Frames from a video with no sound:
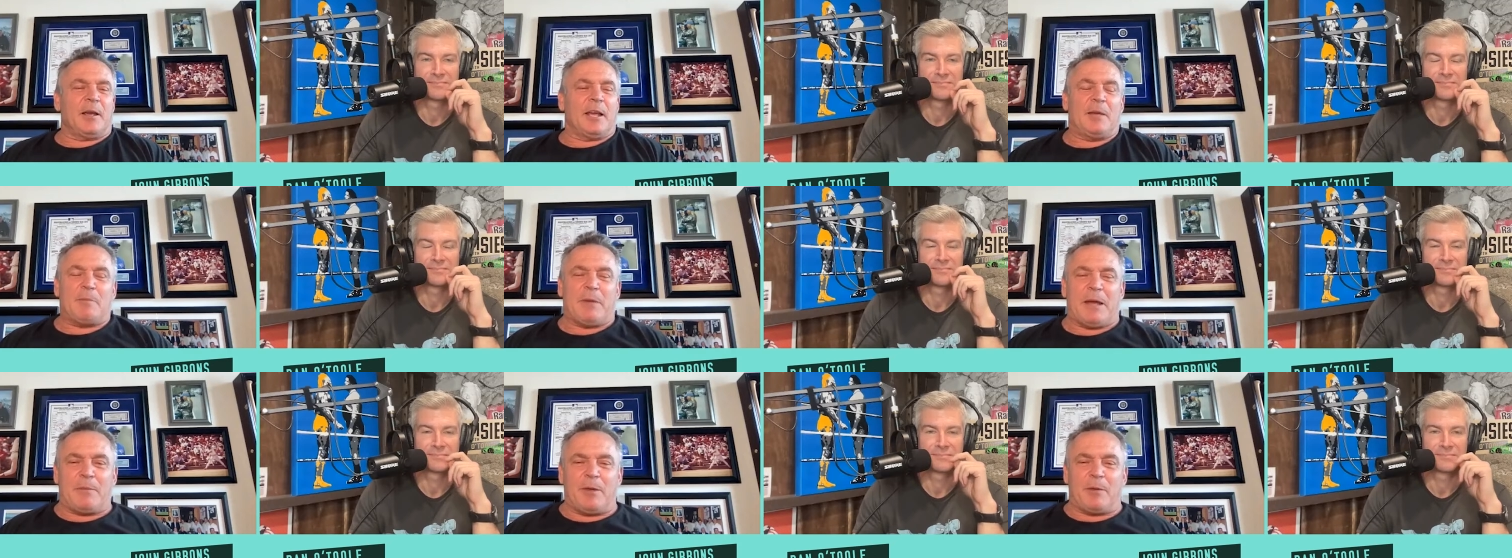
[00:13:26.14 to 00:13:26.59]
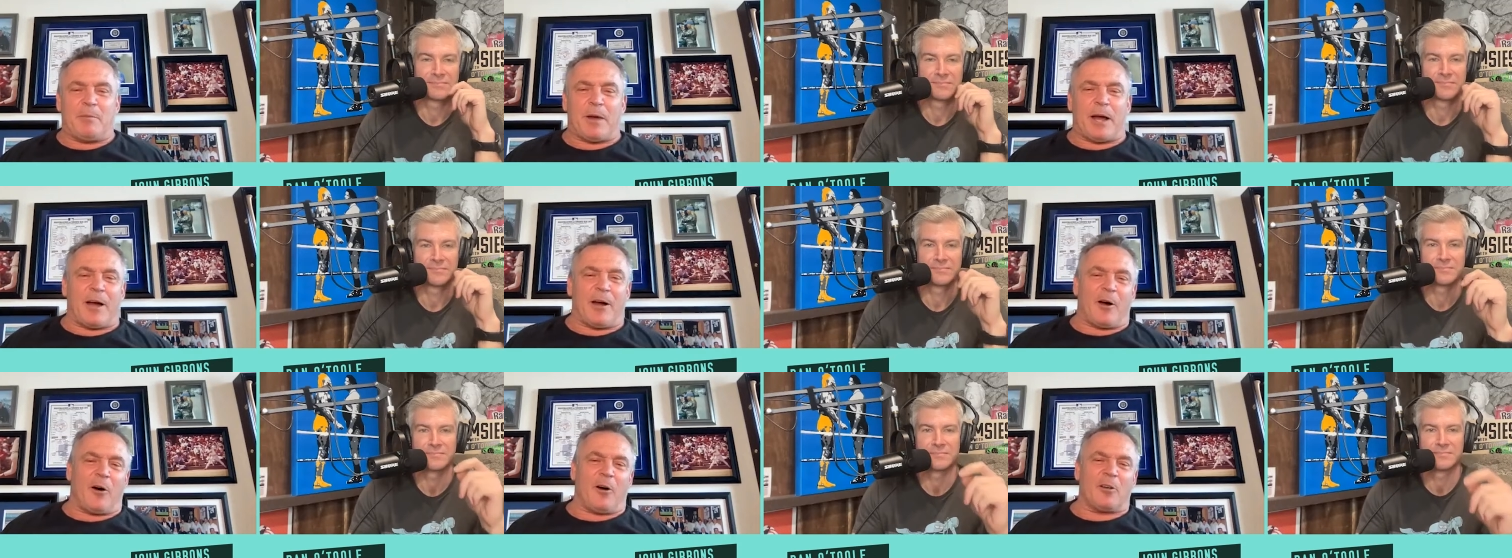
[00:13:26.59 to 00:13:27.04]
Speaker 1: may be
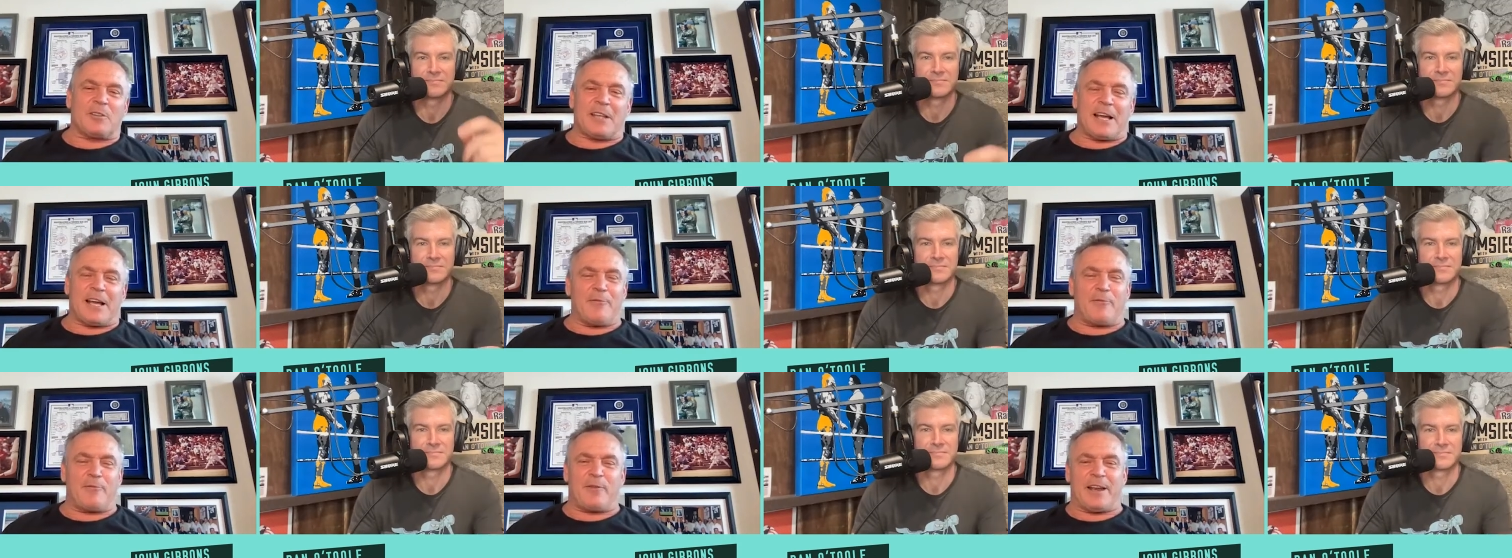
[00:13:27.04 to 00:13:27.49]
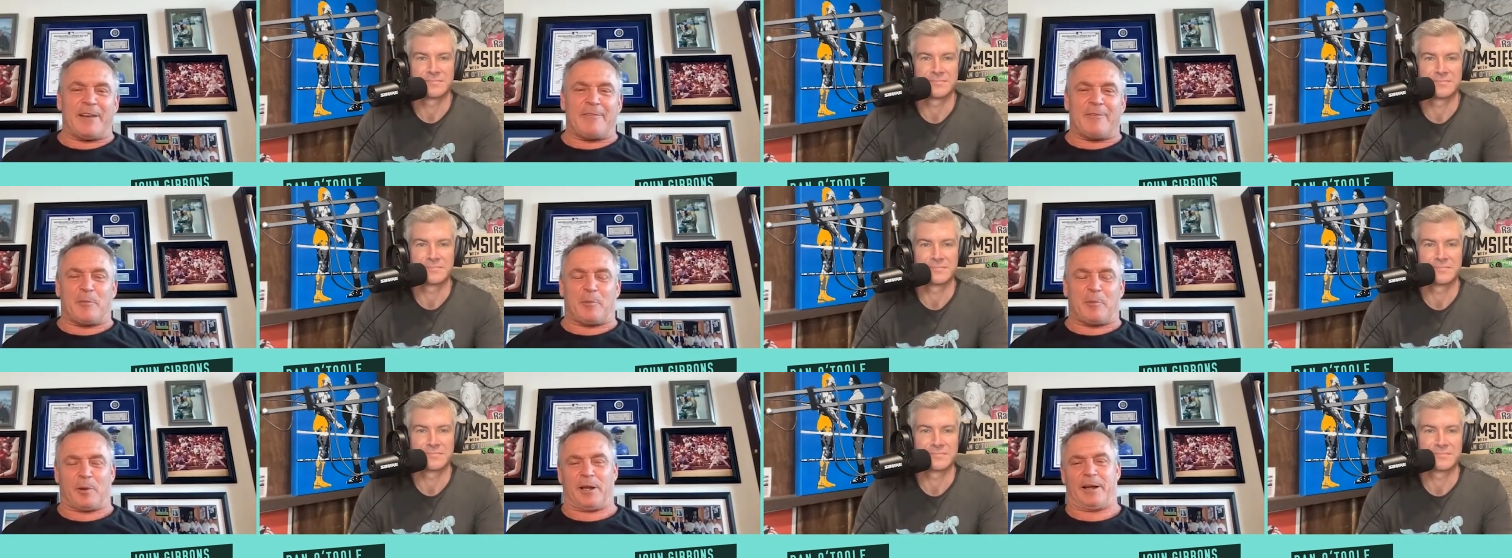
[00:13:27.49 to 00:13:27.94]
my all-time
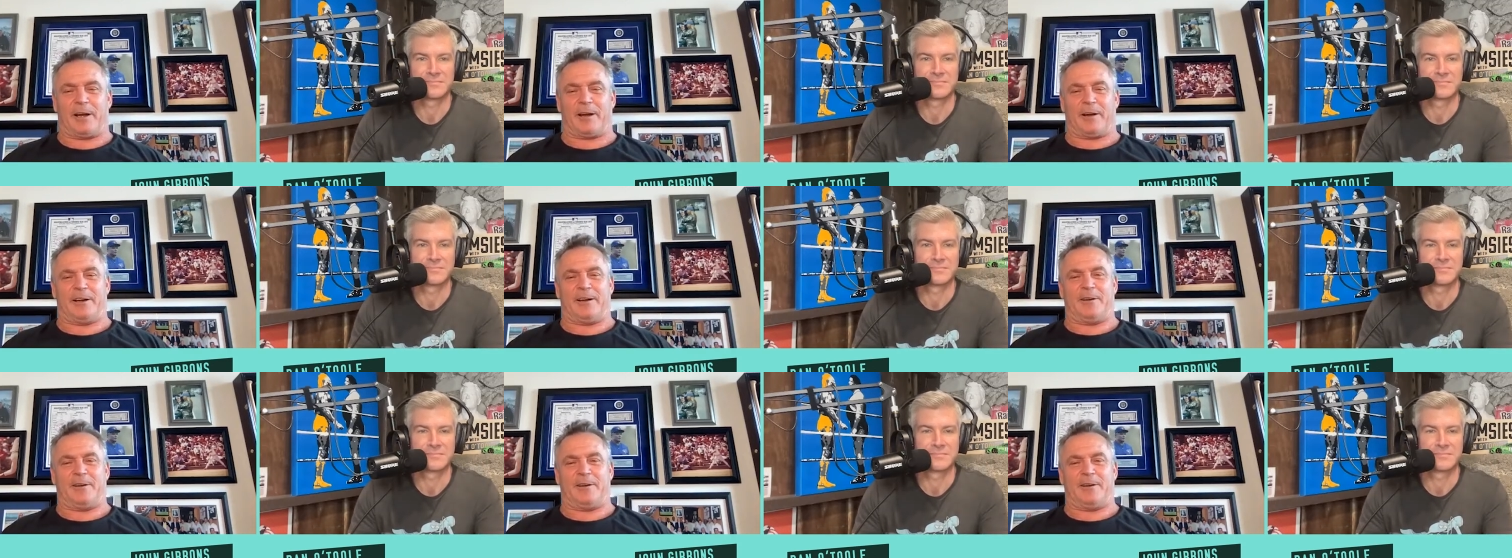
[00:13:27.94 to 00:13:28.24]
favorite player.